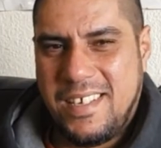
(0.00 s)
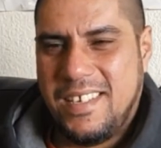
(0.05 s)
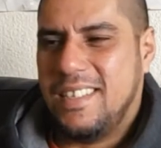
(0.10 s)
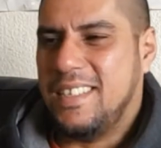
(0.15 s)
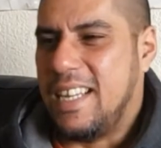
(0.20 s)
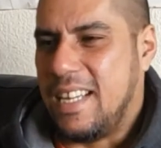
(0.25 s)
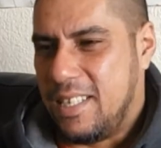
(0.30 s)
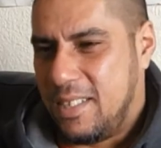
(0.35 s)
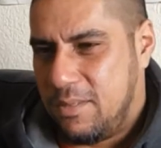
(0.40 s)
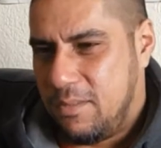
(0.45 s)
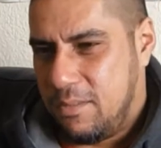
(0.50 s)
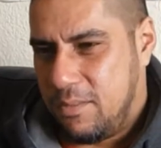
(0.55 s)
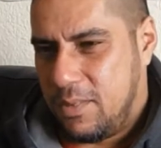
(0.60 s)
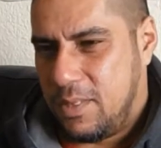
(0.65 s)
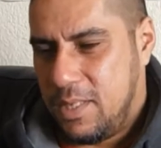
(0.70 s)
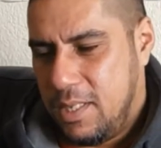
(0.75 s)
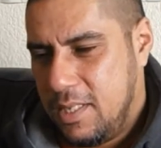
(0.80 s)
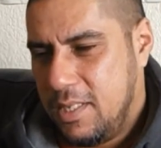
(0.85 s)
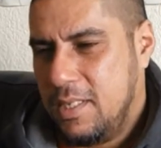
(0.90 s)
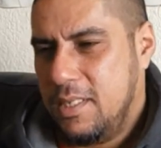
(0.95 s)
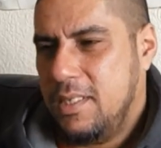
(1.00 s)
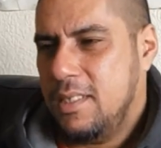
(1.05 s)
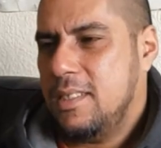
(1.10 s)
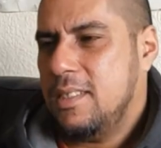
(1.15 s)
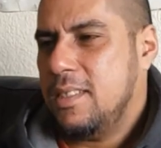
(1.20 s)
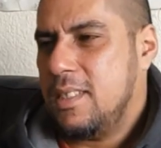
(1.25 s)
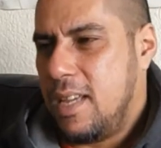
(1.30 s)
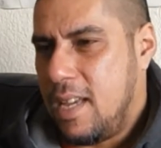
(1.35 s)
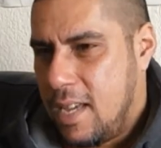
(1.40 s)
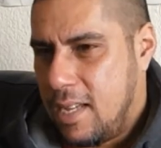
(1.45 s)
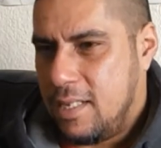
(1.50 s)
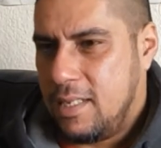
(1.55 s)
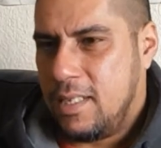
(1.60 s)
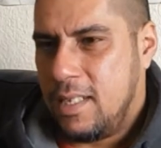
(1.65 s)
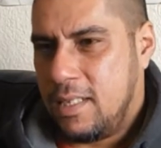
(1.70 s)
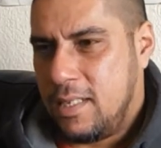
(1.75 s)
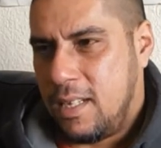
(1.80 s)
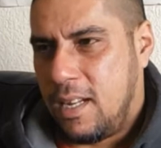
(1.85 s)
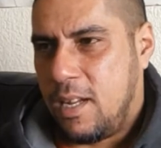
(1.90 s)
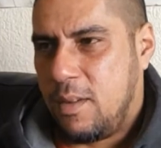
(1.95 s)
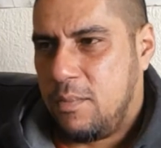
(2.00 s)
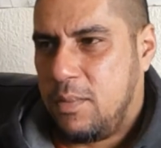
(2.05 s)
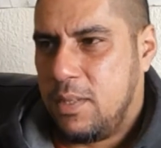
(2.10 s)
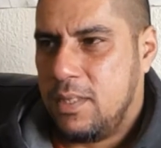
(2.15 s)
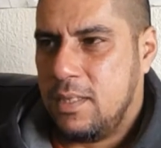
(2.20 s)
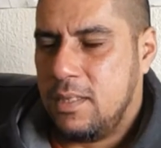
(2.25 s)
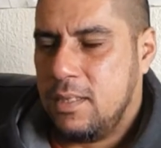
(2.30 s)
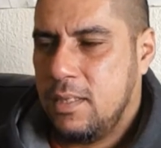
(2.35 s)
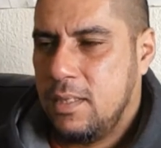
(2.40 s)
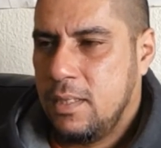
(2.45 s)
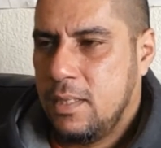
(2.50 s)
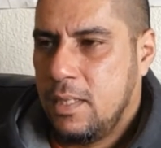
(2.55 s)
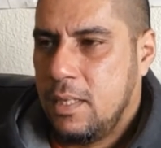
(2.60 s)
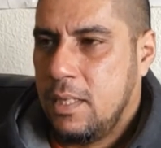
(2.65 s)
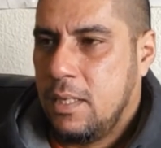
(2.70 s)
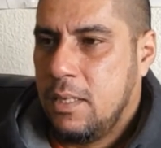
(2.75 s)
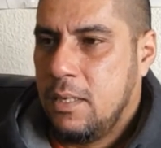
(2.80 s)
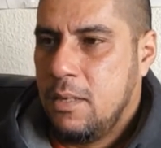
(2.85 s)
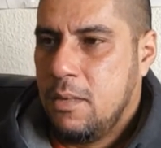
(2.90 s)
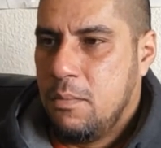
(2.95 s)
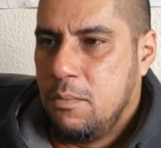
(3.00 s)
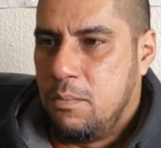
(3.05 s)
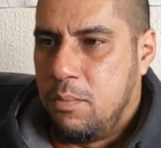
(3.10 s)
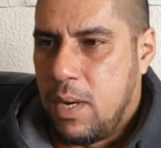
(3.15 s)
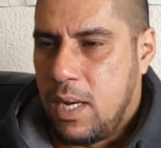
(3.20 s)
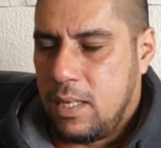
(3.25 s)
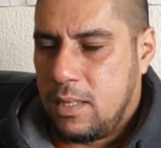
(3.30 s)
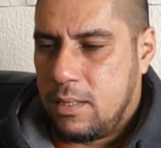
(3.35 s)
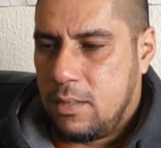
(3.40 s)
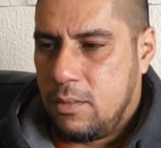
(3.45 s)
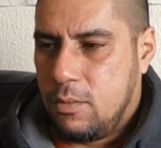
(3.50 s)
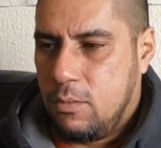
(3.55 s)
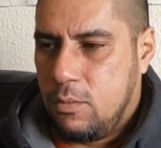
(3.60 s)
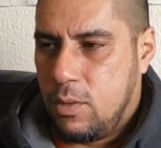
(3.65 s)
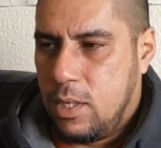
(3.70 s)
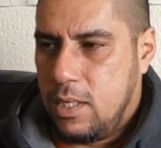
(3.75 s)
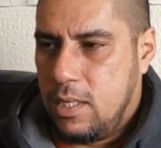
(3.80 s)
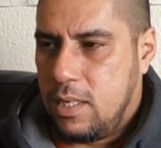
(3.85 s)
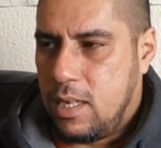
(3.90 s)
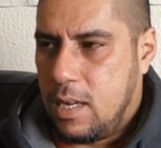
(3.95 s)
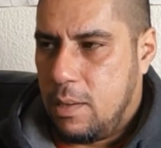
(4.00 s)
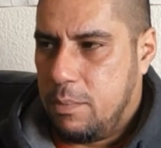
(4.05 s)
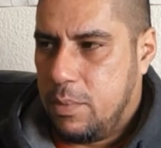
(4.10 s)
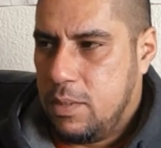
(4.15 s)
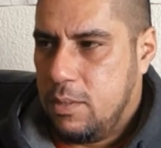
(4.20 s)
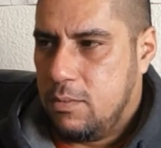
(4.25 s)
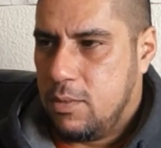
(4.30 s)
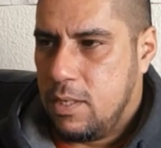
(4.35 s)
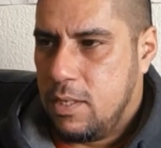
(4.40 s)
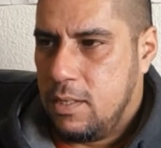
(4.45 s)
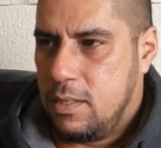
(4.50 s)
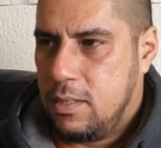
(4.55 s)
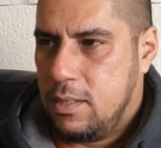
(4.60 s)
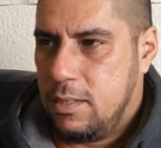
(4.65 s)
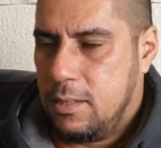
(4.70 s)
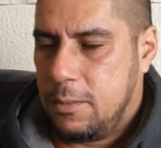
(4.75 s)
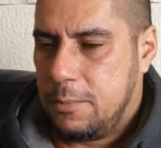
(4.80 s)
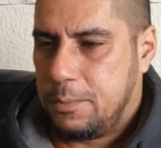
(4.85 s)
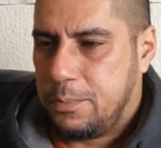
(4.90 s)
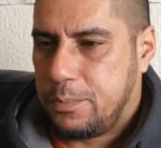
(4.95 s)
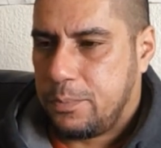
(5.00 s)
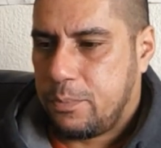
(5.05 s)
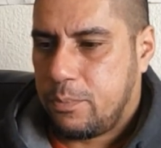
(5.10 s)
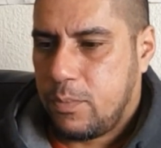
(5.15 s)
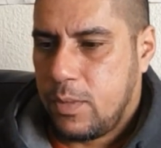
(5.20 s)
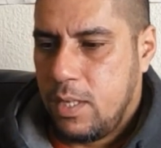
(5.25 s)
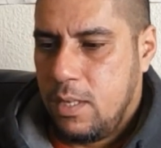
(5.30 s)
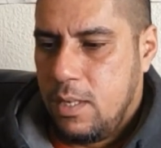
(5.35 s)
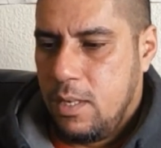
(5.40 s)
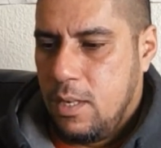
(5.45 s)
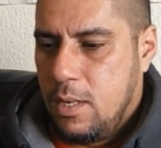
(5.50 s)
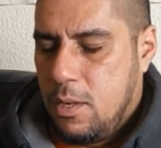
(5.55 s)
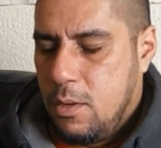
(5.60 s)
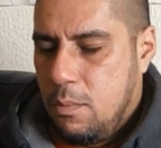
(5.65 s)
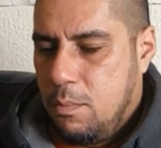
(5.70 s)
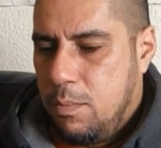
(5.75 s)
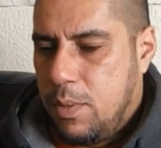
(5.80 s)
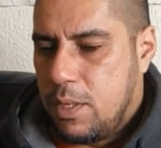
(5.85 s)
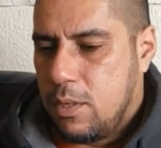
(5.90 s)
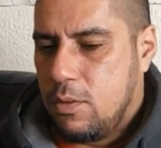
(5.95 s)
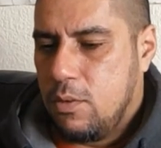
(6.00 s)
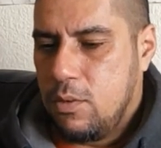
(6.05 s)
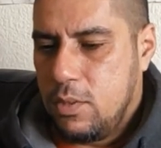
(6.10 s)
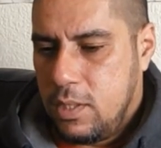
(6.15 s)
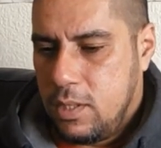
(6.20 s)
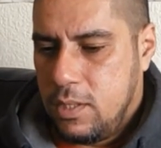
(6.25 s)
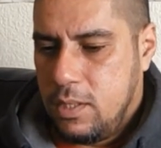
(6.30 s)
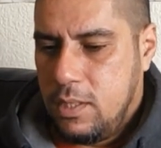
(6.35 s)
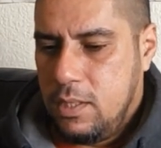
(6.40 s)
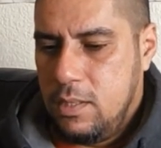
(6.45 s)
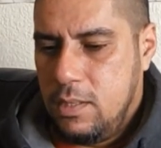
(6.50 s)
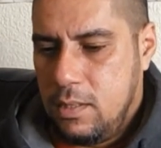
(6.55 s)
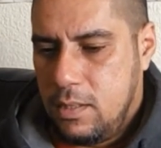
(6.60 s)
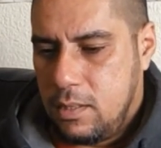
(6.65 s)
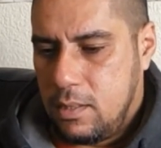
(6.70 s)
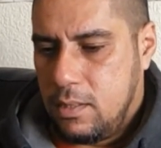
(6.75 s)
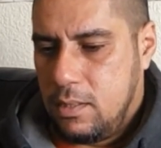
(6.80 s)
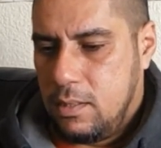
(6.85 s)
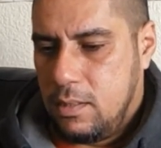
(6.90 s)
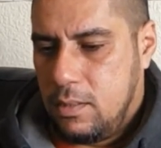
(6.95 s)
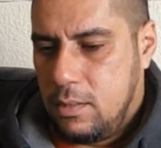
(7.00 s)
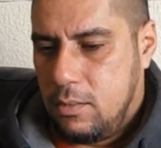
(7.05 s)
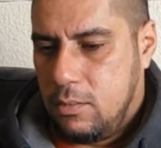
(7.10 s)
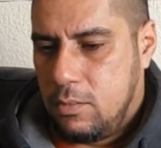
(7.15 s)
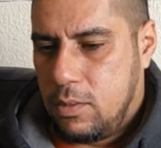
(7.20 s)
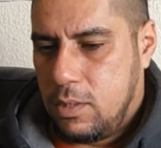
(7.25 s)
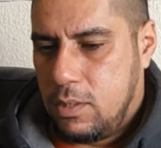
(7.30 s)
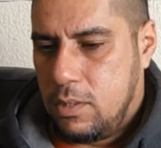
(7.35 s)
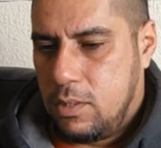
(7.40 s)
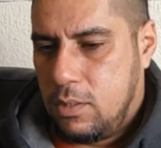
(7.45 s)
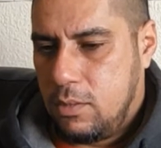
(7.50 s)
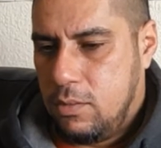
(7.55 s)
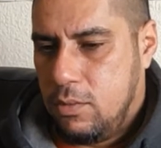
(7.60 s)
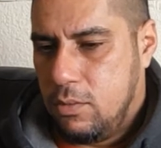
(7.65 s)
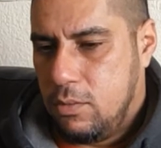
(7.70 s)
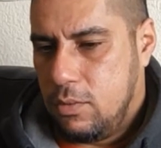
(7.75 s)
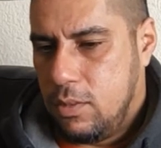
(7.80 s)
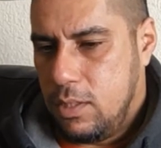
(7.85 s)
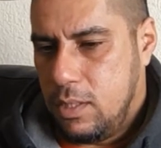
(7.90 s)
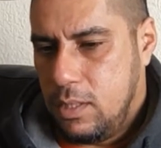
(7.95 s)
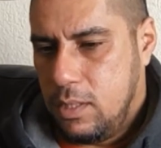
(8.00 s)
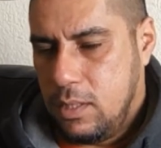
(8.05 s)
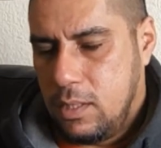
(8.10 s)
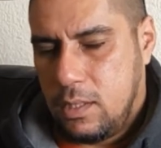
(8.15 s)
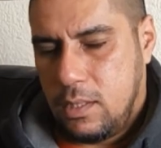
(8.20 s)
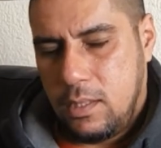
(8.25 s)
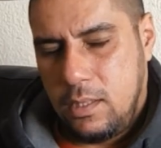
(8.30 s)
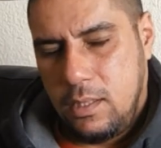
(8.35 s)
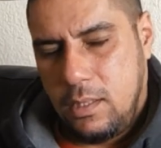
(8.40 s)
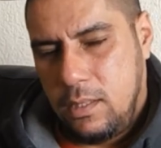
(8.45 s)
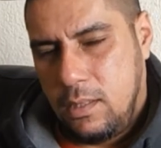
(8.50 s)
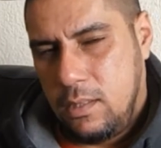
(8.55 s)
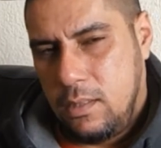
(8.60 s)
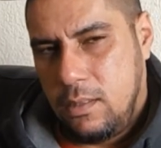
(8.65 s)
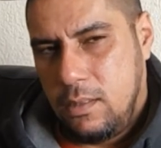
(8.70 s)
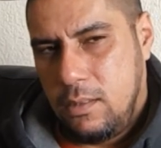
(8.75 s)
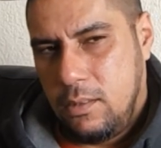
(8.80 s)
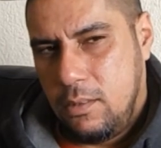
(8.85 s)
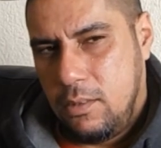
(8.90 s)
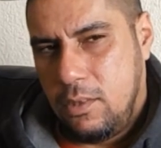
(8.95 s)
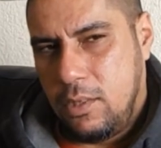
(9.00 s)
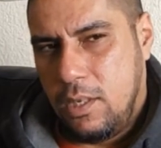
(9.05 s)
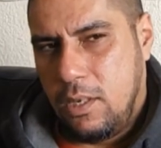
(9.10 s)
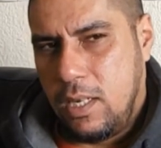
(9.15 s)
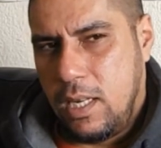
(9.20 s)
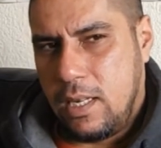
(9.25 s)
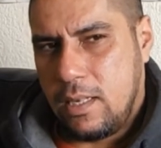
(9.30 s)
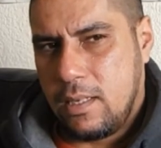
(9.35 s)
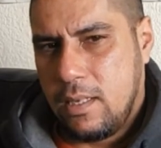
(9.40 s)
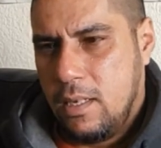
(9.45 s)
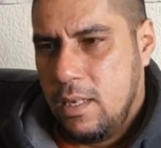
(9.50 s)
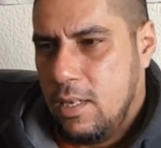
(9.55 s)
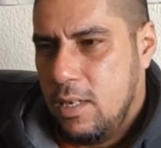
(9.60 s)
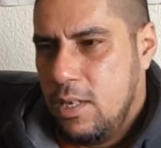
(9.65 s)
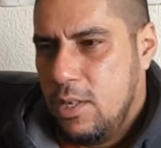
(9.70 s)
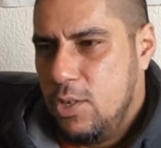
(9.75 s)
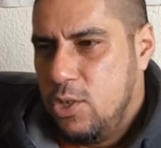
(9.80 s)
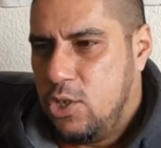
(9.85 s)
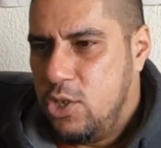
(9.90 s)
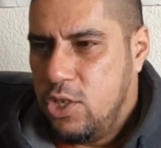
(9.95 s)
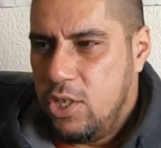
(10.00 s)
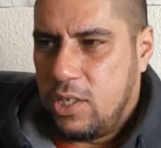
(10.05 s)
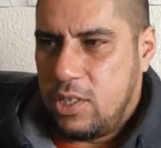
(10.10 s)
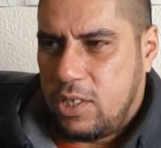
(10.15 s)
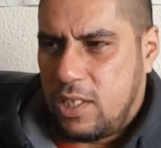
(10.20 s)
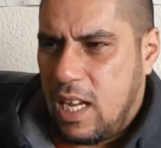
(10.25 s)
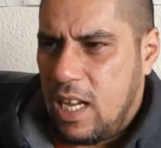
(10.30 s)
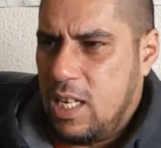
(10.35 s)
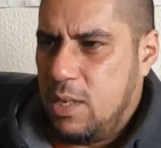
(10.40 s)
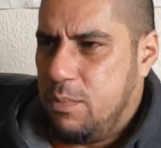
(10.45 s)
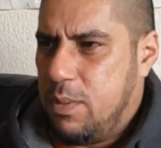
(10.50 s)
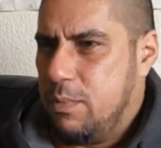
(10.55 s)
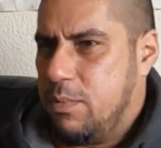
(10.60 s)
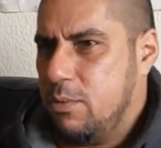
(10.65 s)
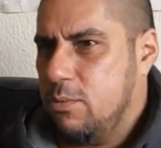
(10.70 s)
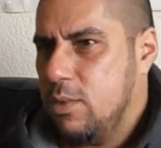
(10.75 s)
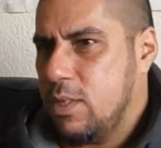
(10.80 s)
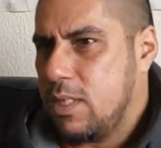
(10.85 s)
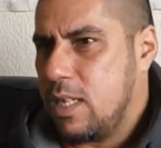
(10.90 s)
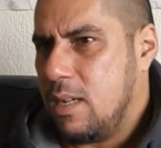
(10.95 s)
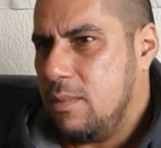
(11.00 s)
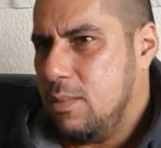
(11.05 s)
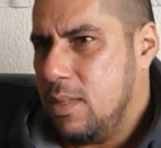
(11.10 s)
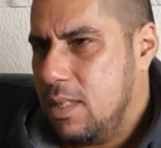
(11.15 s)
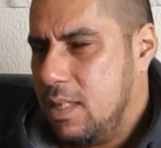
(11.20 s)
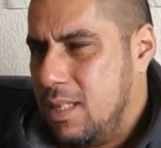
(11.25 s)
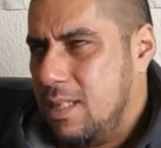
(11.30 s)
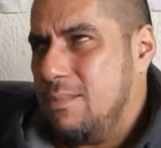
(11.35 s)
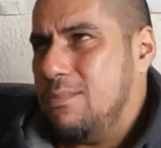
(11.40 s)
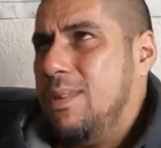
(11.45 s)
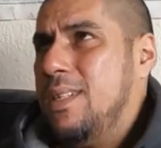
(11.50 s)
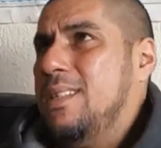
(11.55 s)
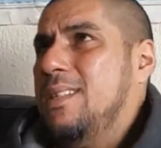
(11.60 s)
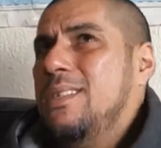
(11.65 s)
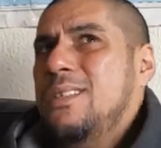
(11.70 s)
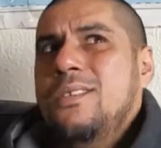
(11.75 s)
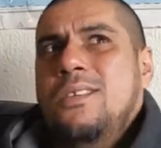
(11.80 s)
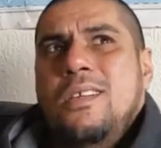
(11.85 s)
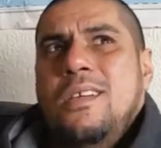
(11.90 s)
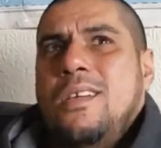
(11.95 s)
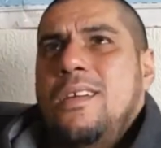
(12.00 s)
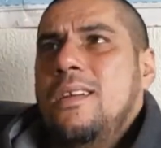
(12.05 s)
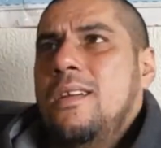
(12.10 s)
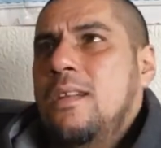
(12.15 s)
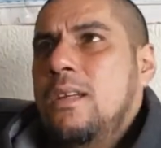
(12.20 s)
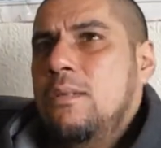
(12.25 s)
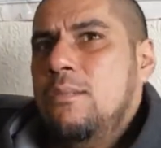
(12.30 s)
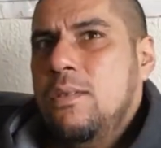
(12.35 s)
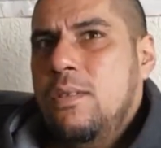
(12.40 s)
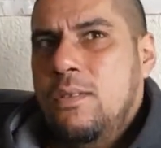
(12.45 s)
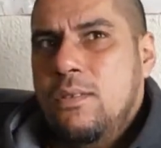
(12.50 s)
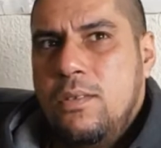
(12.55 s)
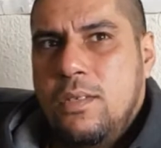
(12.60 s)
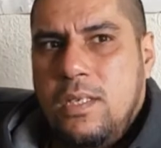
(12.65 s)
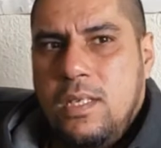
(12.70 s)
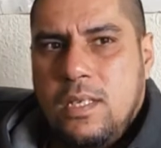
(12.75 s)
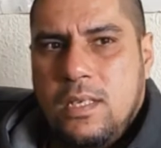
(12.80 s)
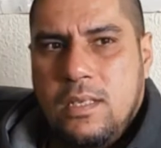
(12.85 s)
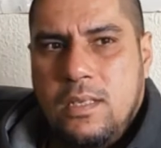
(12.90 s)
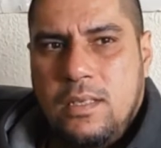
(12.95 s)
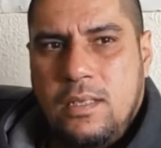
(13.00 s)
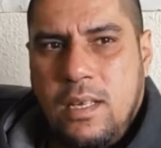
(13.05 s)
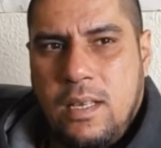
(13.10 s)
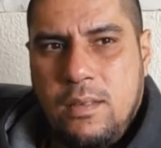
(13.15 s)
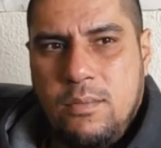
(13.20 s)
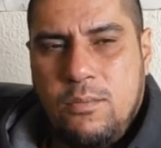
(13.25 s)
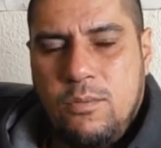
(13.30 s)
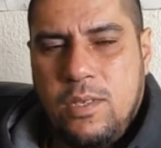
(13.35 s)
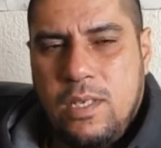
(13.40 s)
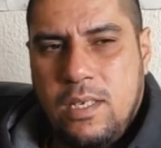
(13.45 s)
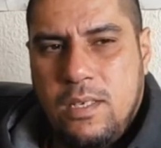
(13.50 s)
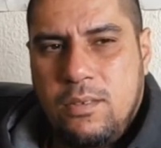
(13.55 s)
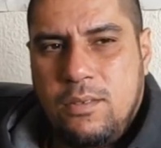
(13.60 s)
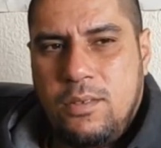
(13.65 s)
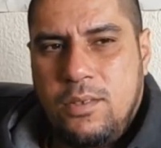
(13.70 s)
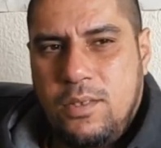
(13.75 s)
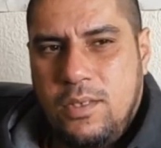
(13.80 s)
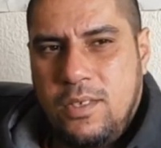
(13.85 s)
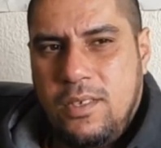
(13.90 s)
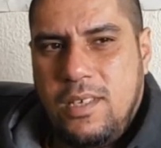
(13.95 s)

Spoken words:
It had singing in it and it had rap in it. But what had happened was because T-Zers was so unique in, like chic style people would come there like, but this is not a club, it looks like a damn warehouse.